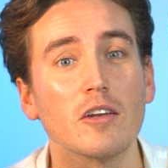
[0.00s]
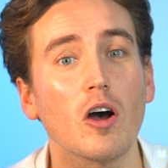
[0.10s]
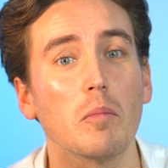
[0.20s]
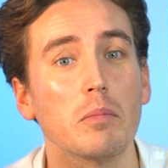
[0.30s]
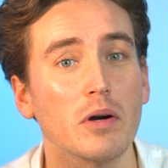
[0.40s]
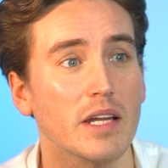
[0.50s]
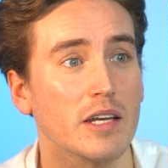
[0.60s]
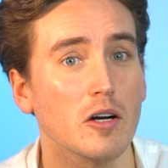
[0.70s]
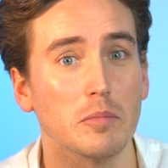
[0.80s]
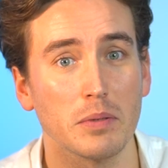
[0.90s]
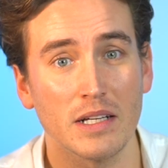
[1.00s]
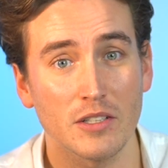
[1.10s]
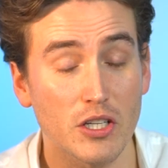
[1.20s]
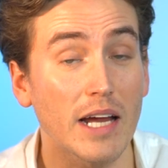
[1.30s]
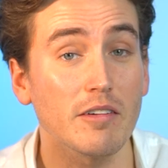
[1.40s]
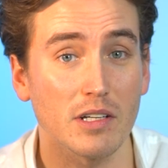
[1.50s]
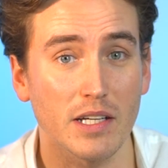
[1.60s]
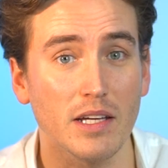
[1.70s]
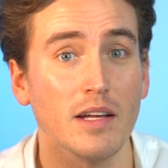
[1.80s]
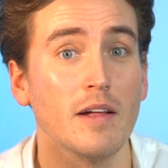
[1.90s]
not putting up,
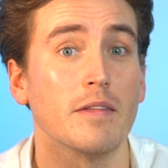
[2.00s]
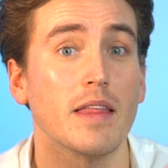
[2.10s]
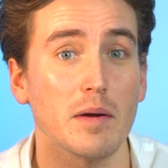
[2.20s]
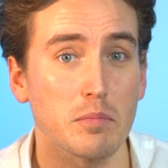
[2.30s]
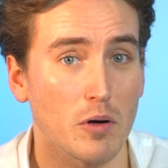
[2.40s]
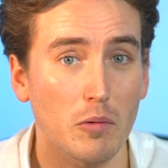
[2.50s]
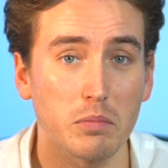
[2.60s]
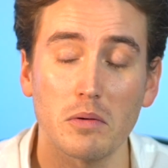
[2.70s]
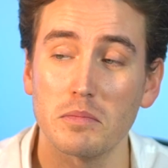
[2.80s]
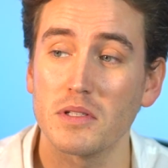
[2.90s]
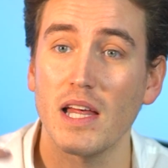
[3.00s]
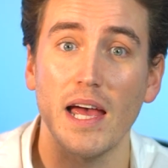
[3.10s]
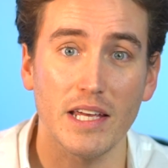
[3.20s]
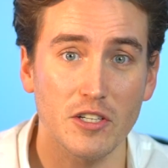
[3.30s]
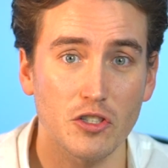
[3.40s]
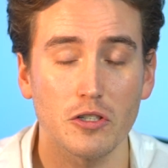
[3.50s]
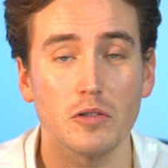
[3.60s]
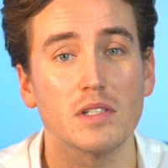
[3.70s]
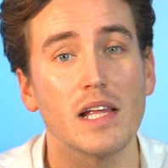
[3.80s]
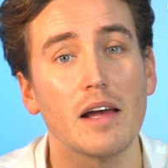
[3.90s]
generally, their problems, their
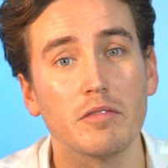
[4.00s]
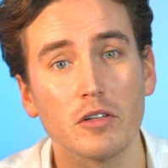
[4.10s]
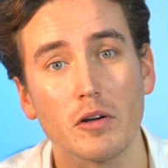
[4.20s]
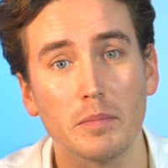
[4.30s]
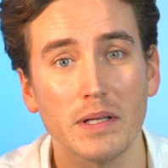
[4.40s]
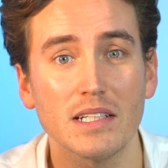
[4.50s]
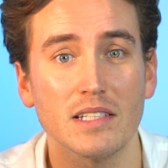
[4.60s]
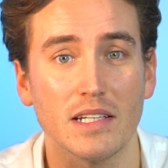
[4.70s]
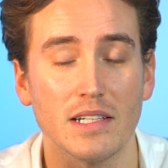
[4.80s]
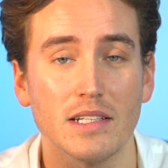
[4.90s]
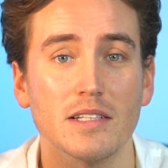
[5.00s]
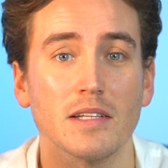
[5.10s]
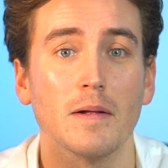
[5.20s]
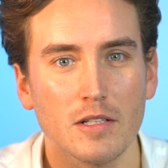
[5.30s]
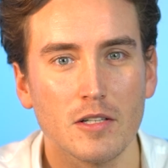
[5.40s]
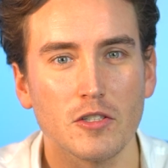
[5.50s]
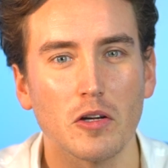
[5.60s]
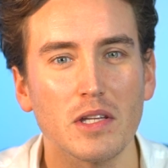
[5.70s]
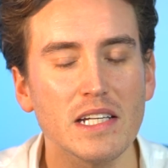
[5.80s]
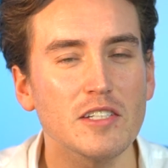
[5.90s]
issues, their vulnerabilities.
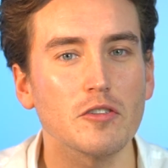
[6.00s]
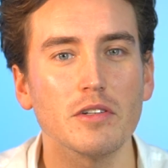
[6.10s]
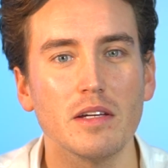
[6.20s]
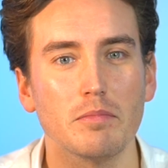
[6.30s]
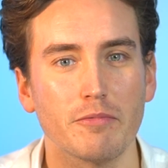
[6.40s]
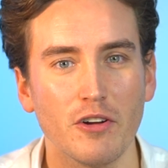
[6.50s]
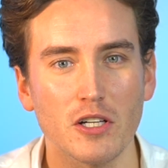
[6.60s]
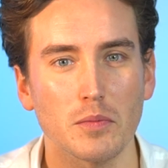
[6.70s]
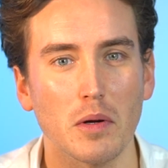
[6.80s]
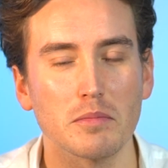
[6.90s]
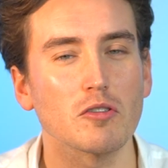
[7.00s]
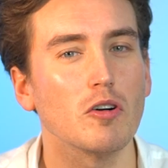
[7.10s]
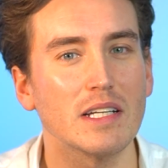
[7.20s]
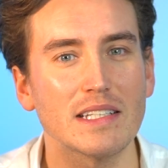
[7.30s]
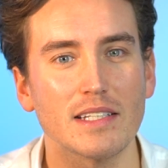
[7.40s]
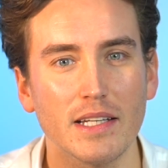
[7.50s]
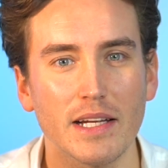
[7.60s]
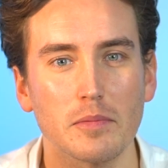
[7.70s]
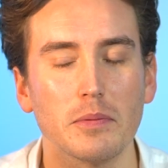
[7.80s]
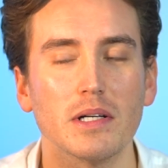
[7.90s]
So these 3 first problems are all
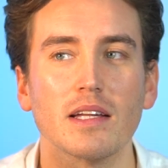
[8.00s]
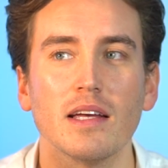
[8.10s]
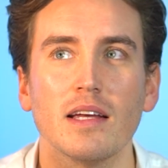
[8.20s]
interlinked, but